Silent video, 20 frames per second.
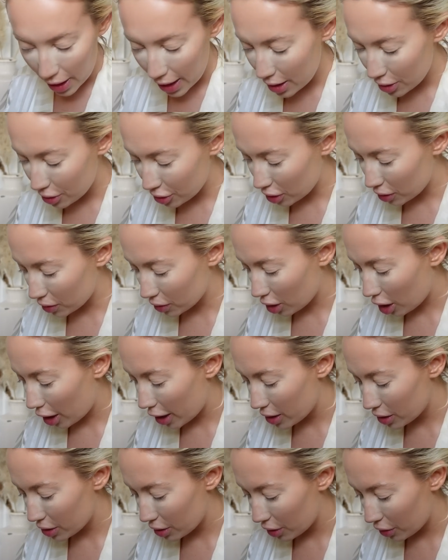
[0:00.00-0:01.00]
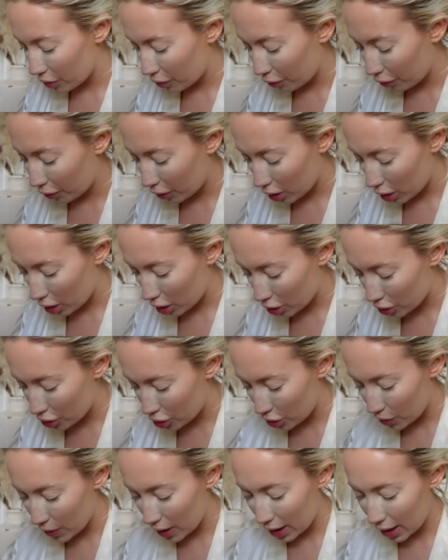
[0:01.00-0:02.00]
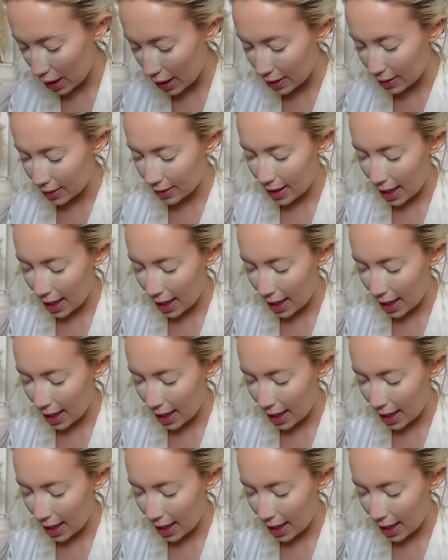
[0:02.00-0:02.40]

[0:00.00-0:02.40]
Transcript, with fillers: it's just kind of doing these